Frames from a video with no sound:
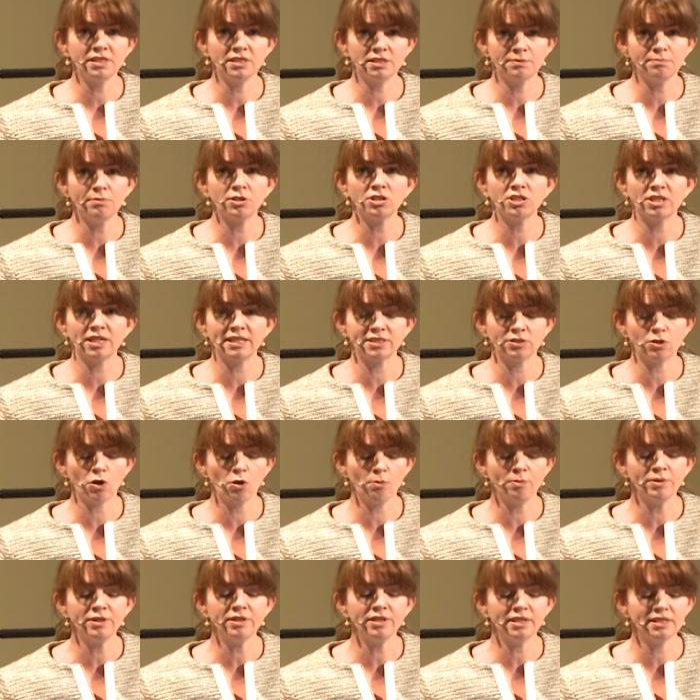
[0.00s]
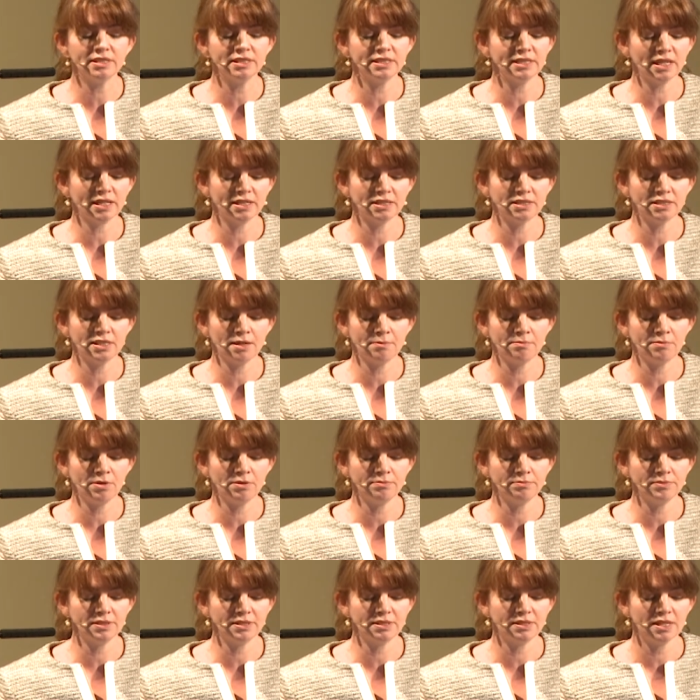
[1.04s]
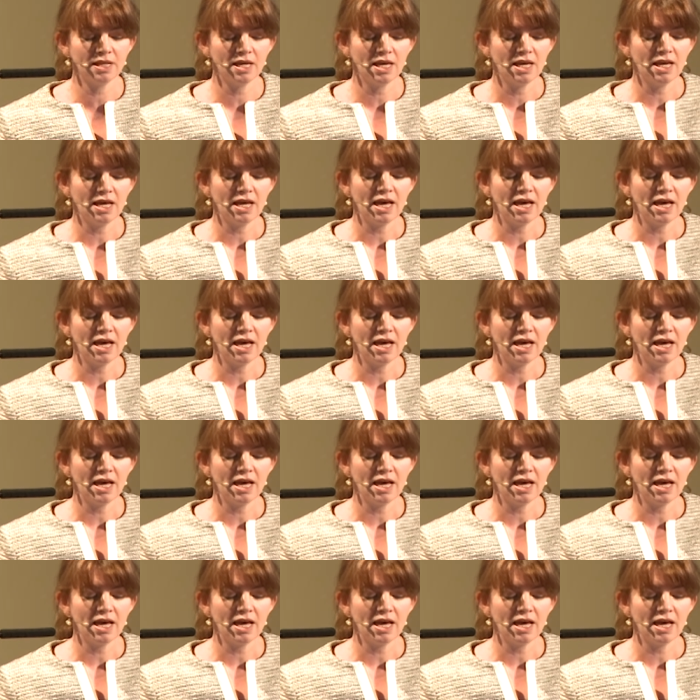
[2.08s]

It's much less common in second time mums.